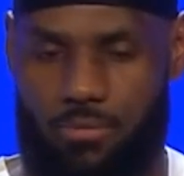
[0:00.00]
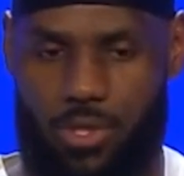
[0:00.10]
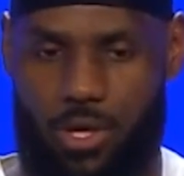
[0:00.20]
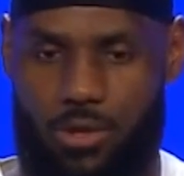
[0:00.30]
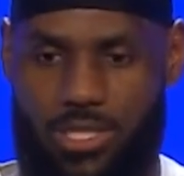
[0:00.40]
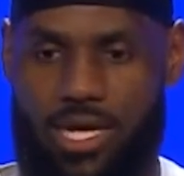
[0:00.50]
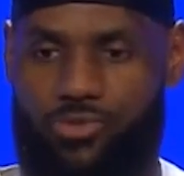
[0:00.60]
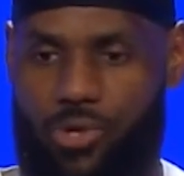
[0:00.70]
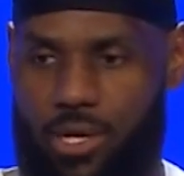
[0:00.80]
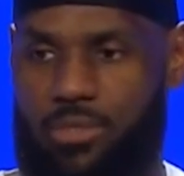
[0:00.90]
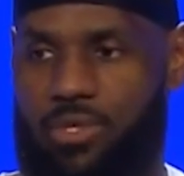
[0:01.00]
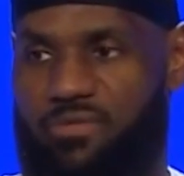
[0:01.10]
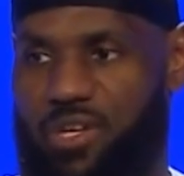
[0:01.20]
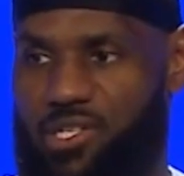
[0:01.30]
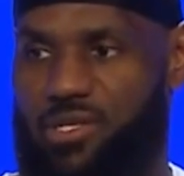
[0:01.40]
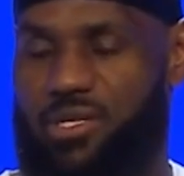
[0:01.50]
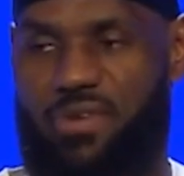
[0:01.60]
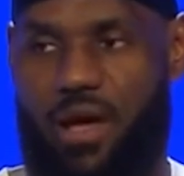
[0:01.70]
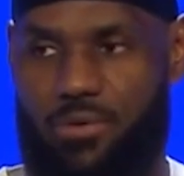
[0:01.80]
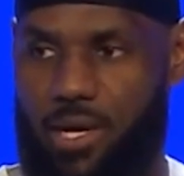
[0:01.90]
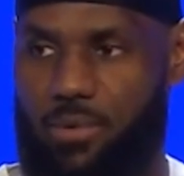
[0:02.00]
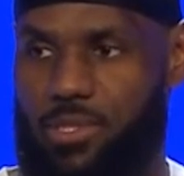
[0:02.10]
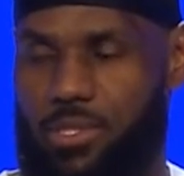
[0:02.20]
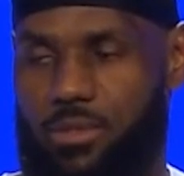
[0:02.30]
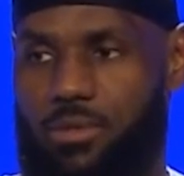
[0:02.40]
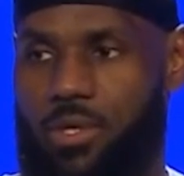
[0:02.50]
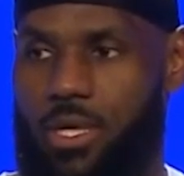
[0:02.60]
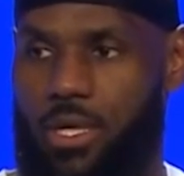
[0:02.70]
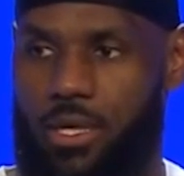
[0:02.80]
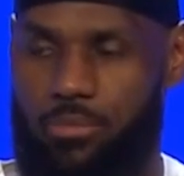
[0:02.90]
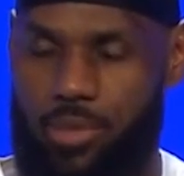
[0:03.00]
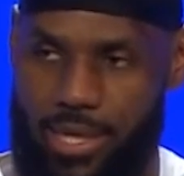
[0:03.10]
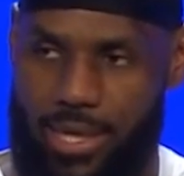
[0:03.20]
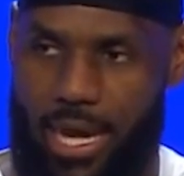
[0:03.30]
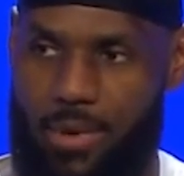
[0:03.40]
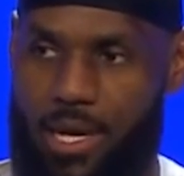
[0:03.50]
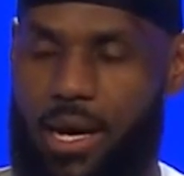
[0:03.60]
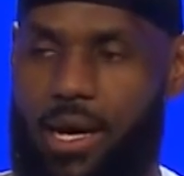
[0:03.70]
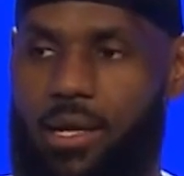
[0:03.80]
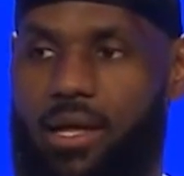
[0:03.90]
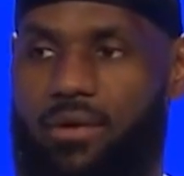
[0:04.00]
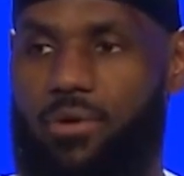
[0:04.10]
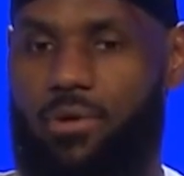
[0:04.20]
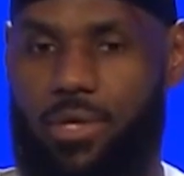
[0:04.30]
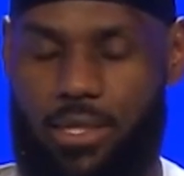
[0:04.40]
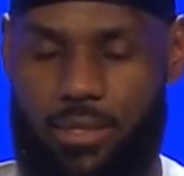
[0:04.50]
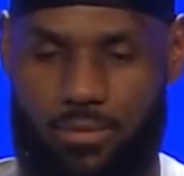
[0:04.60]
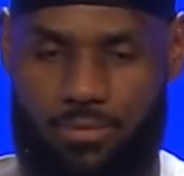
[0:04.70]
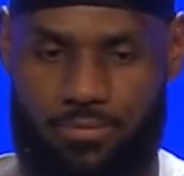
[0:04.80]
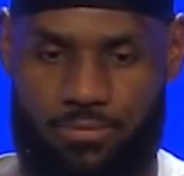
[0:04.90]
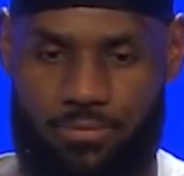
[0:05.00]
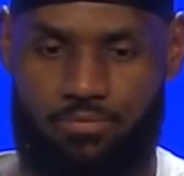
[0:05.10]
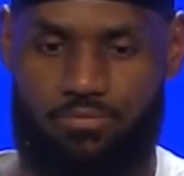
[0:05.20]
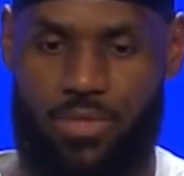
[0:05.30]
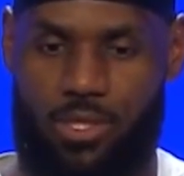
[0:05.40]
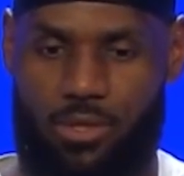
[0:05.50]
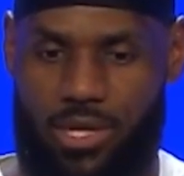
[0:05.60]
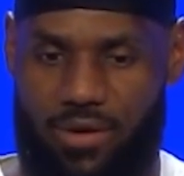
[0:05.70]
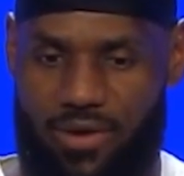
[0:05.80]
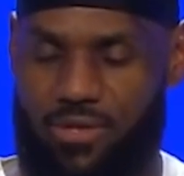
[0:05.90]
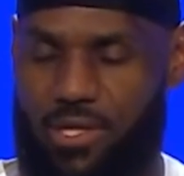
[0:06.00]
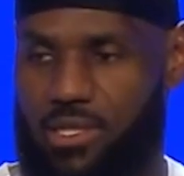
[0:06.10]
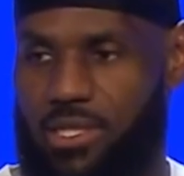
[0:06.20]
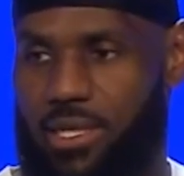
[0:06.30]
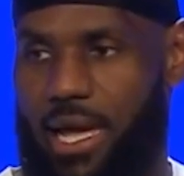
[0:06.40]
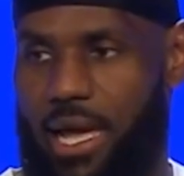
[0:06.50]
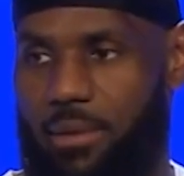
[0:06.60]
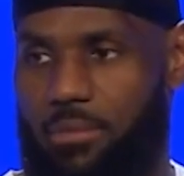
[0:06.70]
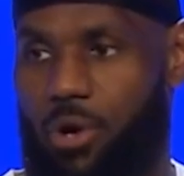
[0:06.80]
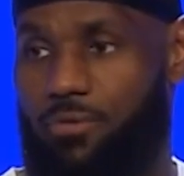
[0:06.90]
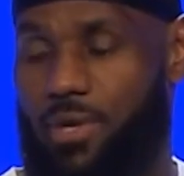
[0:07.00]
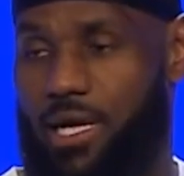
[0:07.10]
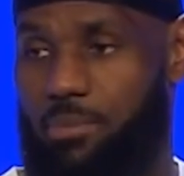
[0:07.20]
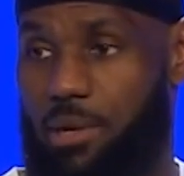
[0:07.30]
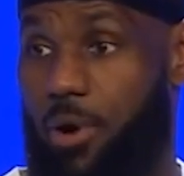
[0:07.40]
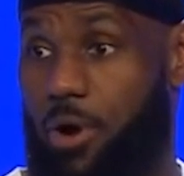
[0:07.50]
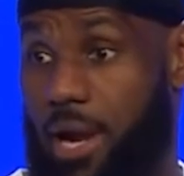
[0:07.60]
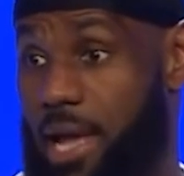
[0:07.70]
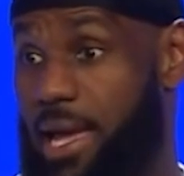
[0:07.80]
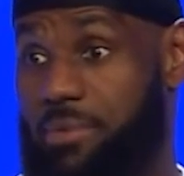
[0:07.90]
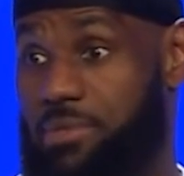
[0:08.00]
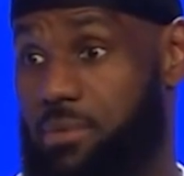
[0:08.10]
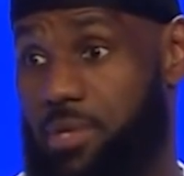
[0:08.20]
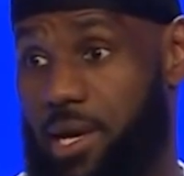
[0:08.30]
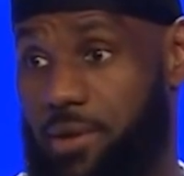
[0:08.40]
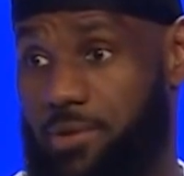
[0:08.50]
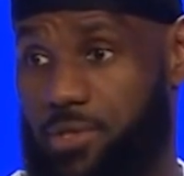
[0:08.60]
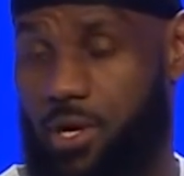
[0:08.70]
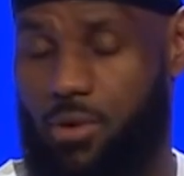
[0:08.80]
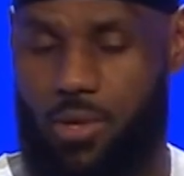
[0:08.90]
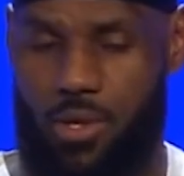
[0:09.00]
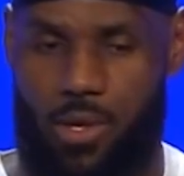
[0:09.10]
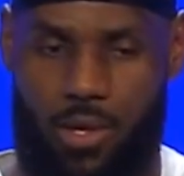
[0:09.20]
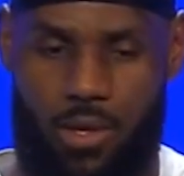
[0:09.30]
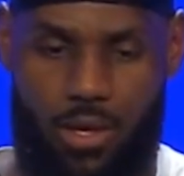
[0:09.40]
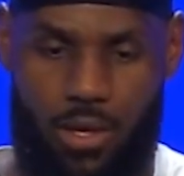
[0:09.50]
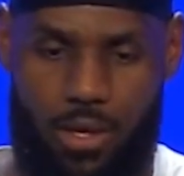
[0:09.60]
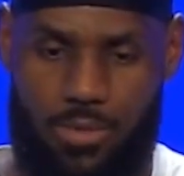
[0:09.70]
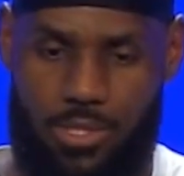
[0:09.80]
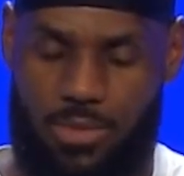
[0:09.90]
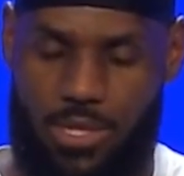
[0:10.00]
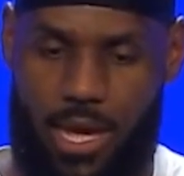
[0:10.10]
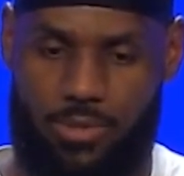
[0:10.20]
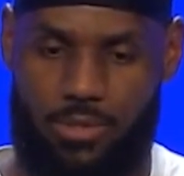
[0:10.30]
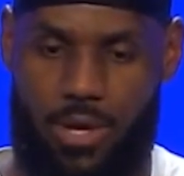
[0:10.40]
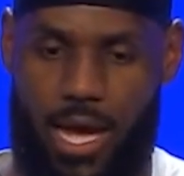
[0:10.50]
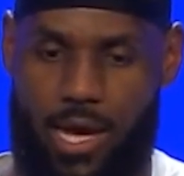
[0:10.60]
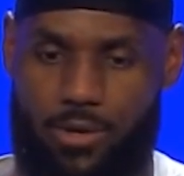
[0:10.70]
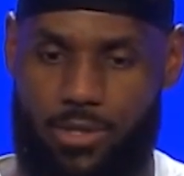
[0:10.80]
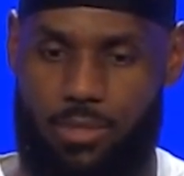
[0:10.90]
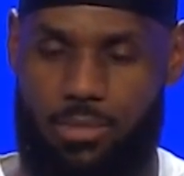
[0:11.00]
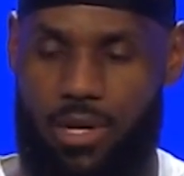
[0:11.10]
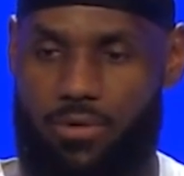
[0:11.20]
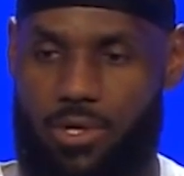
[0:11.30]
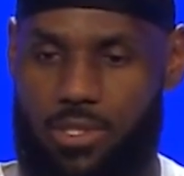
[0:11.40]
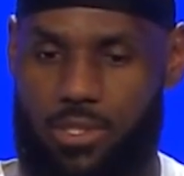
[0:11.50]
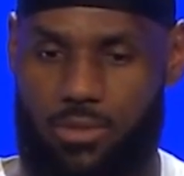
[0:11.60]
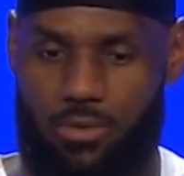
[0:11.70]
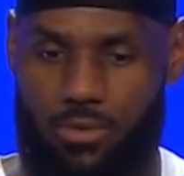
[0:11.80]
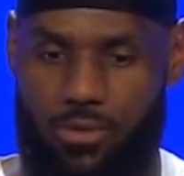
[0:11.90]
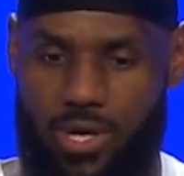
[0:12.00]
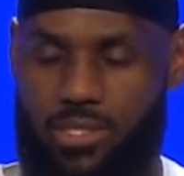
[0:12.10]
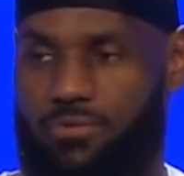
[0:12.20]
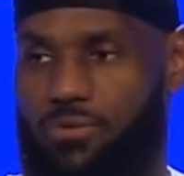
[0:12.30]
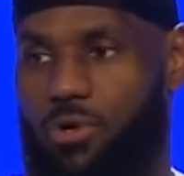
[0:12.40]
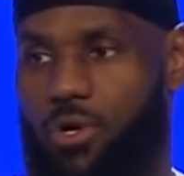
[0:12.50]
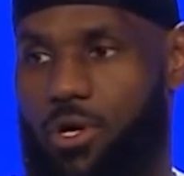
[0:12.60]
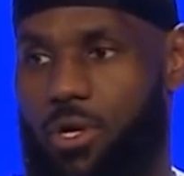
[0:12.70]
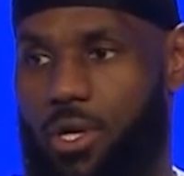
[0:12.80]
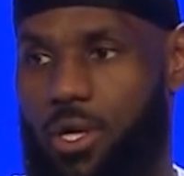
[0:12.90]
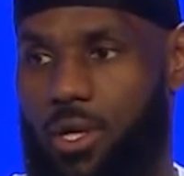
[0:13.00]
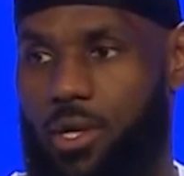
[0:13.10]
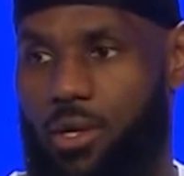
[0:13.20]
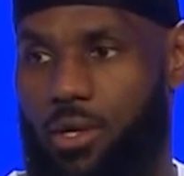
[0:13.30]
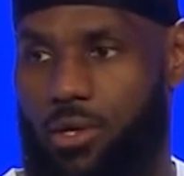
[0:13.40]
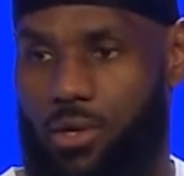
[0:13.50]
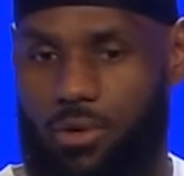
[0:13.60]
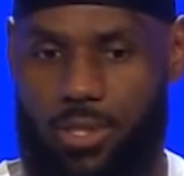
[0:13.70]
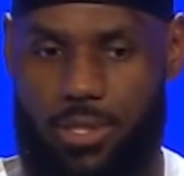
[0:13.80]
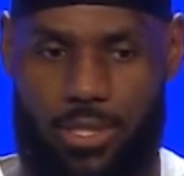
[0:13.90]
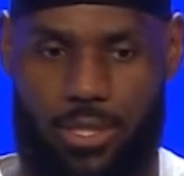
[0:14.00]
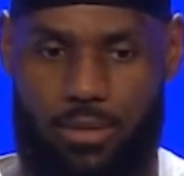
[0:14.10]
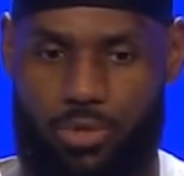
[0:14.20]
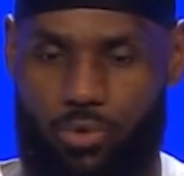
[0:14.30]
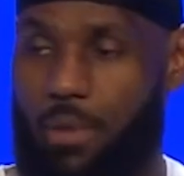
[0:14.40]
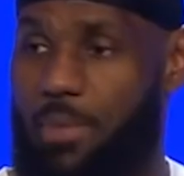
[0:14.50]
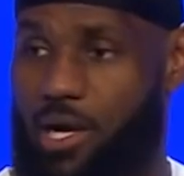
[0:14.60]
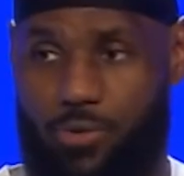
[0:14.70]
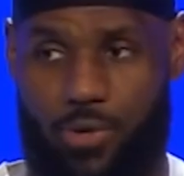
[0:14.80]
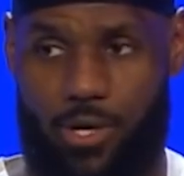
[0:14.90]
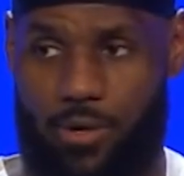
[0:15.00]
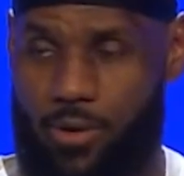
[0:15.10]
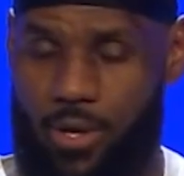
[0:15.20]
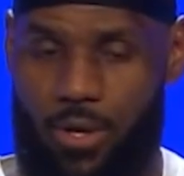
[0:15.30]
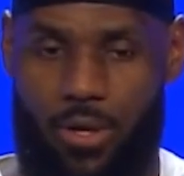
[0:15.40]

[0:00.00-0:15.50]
you know, always had dreams and visions if I was able to play the game at a high level and, you know, give everything to the game. Hopefully I could be a part of that game someday. So it's just been an absolute honor to be able to grace the floor, you know, throughout my career